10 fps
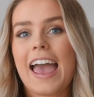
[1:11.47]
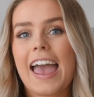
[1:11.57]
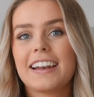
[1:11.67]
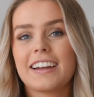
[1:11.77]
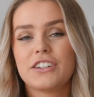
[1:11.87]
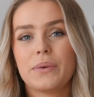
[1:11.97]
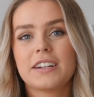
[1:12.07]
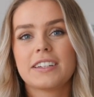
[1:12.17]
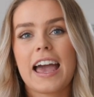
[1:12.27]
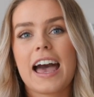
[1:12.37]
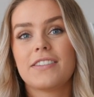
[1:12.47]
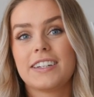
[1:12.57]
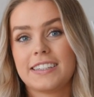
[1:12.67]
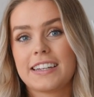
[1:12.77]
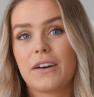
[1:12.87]
And I do actually have a
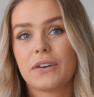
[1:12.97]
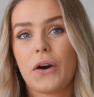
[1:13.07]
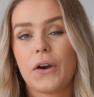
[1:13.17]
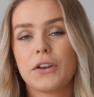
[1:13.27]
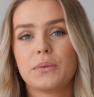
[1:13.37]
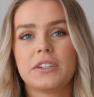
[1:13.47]
discount code,